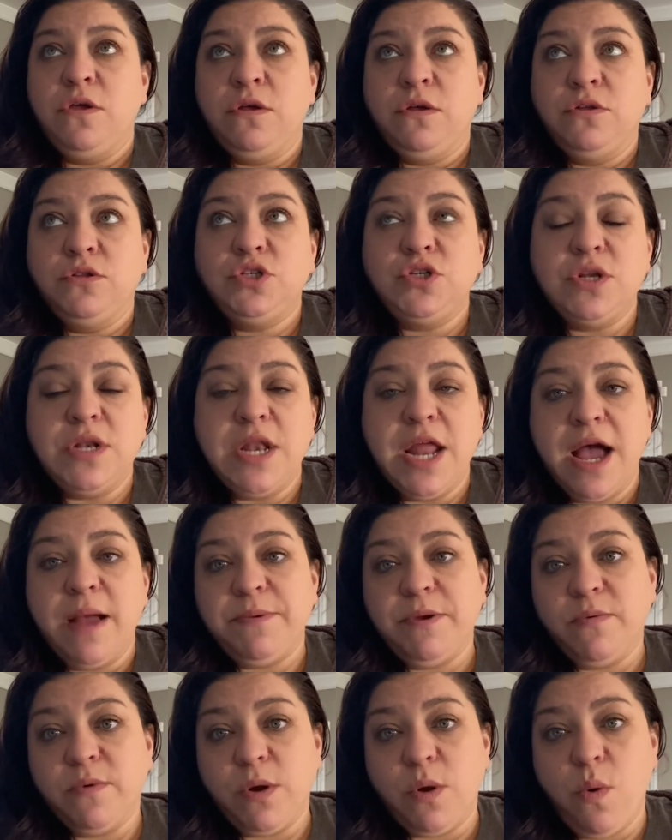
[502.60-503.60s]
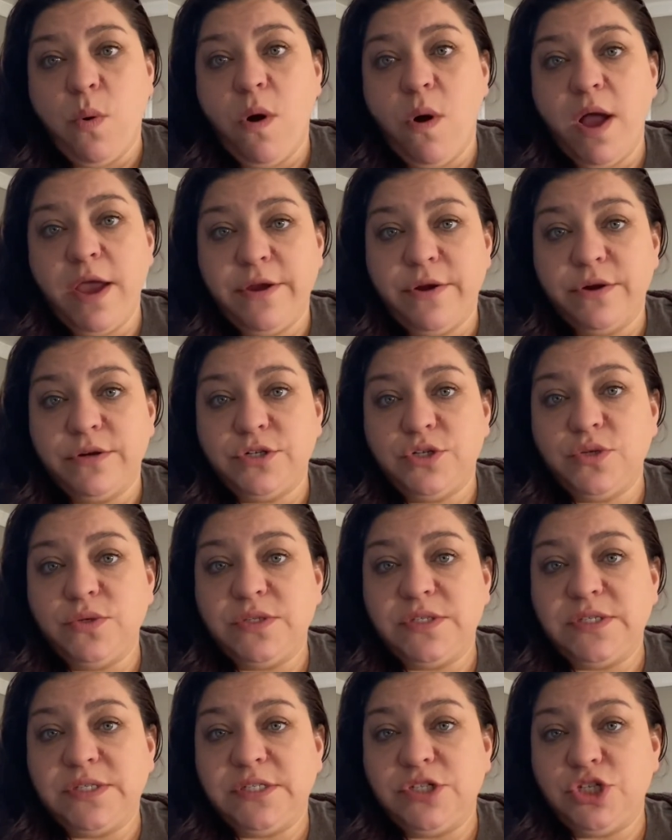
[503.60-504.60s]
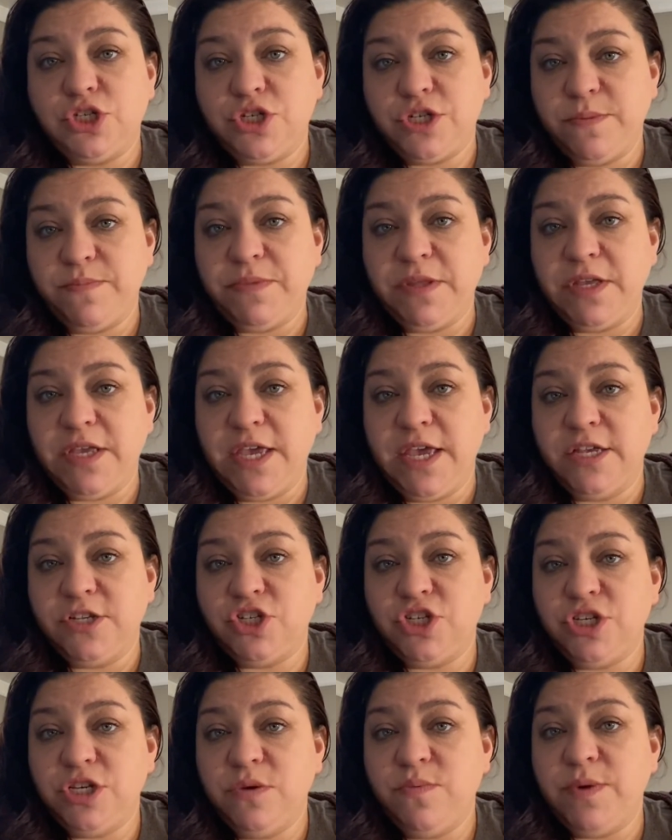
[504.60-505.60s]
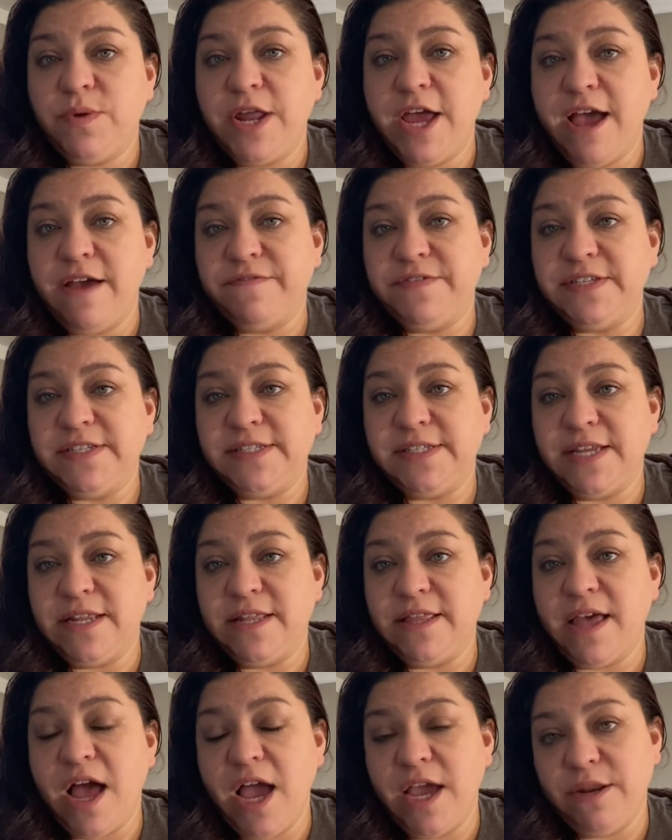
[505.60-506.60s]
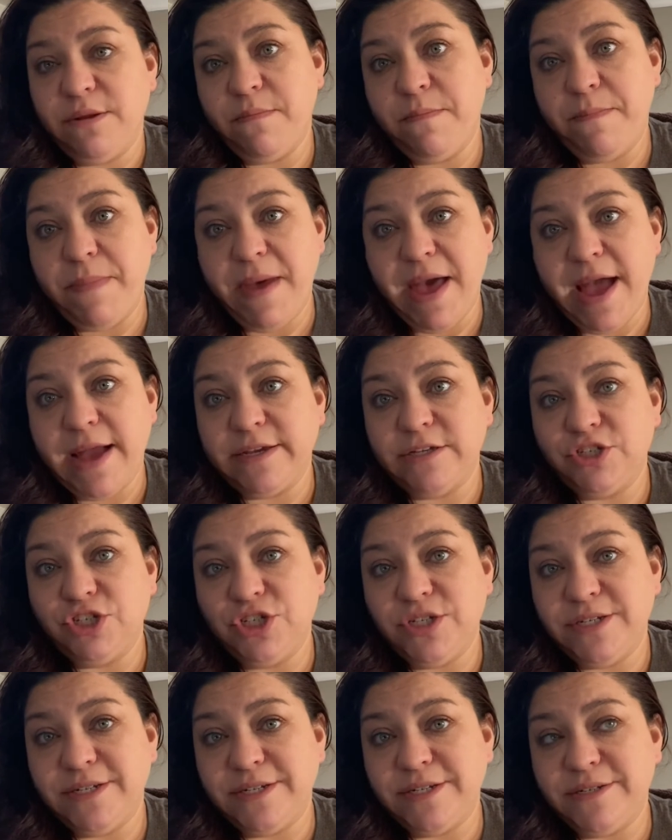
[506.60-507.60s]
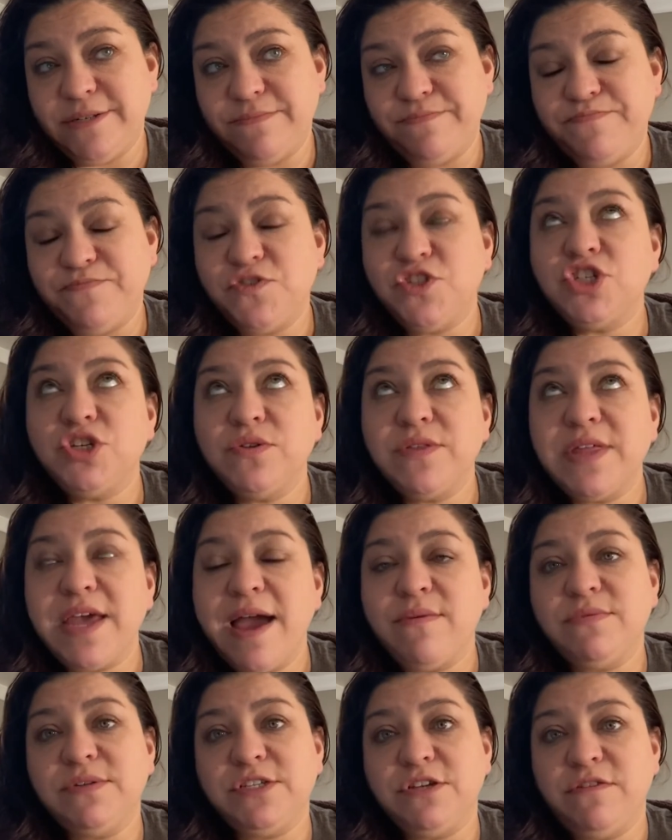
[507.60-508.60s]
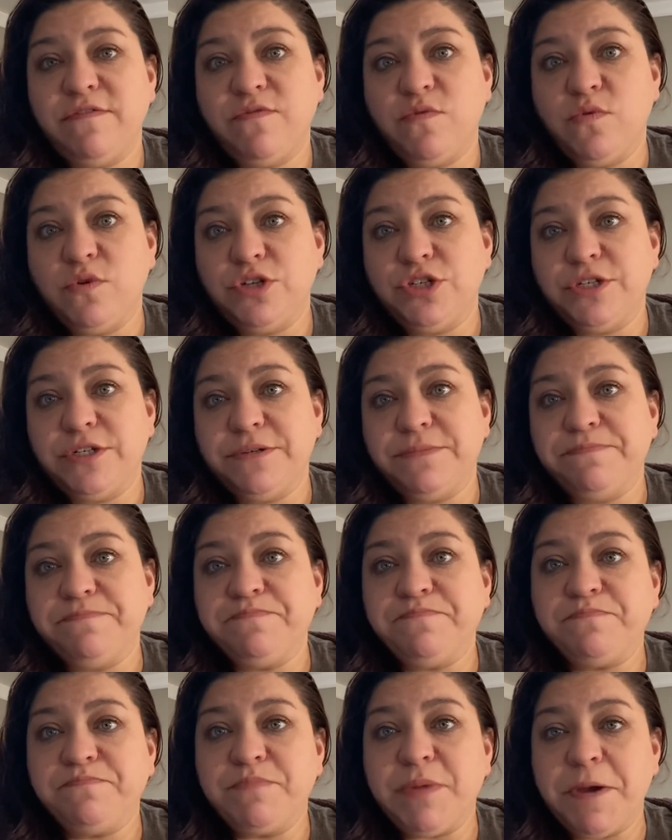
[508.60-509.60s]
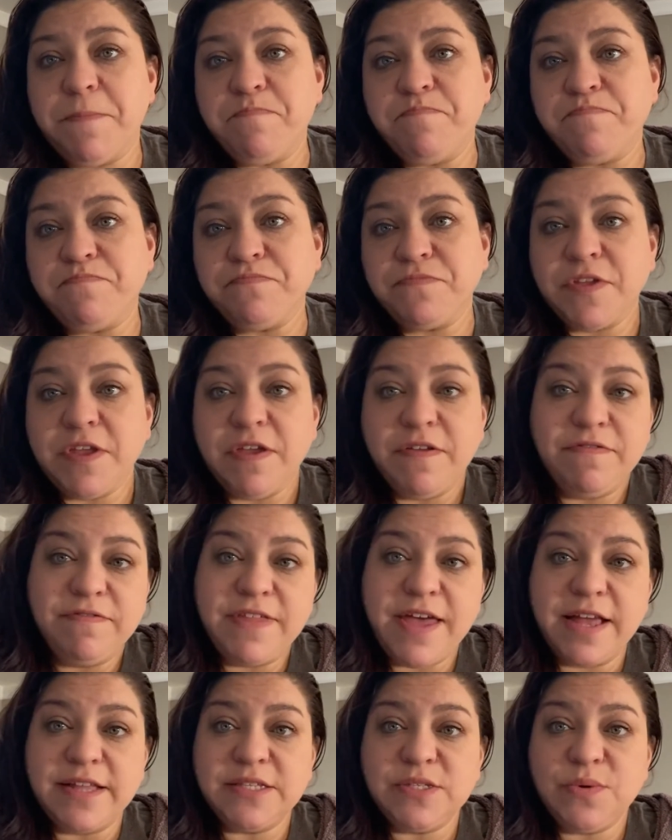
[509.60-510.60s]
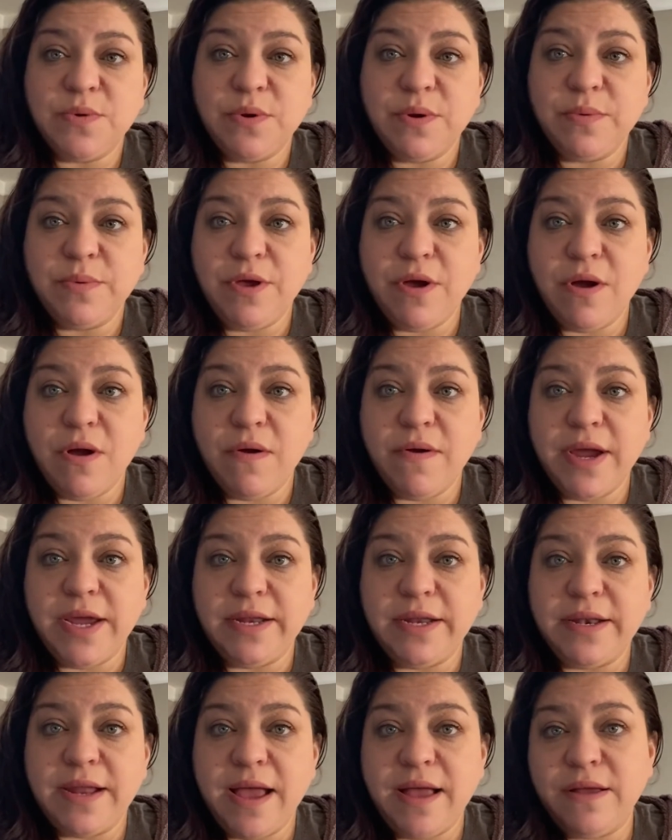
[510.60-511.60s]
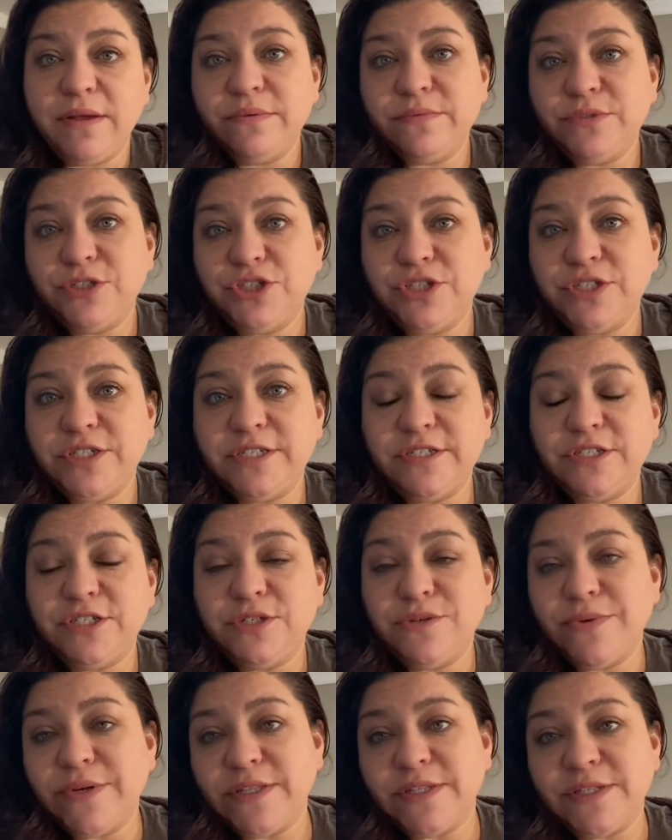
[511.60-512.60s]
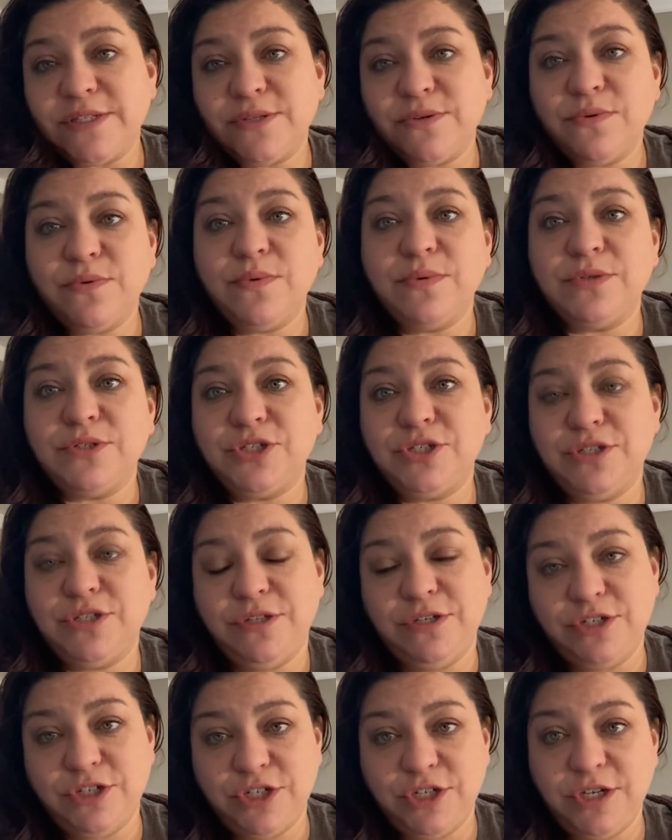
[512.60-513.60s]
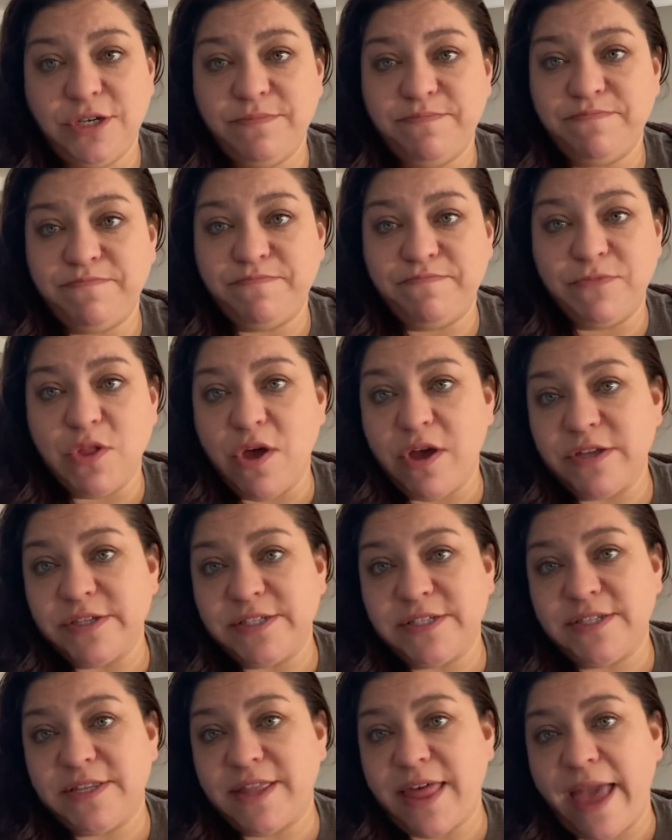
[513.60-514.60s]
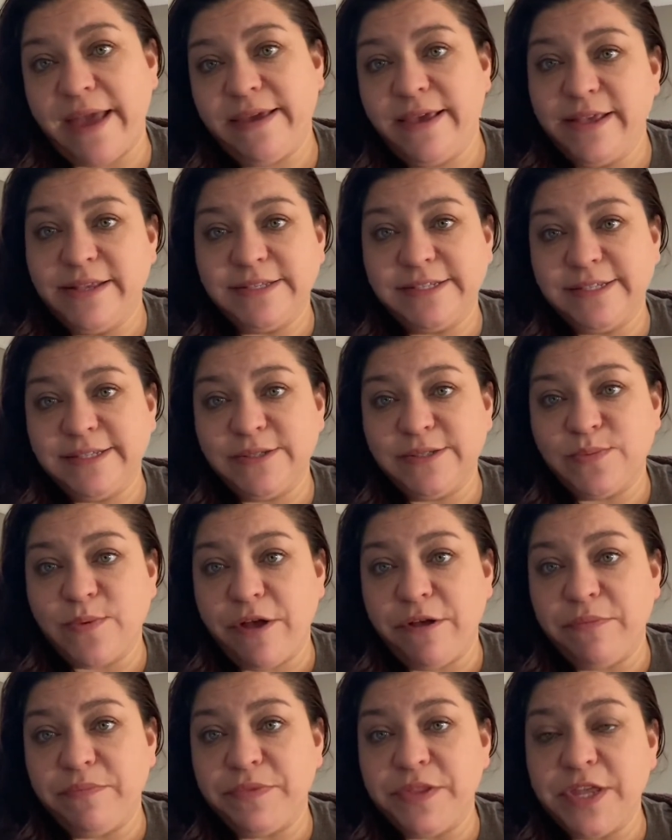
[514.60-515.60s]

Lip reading: to not be required to ship the case, she would have to send the item back, and she didn't. So that was unfortunate, but that's where we are right now. She didn't do it, so she lost that case as well.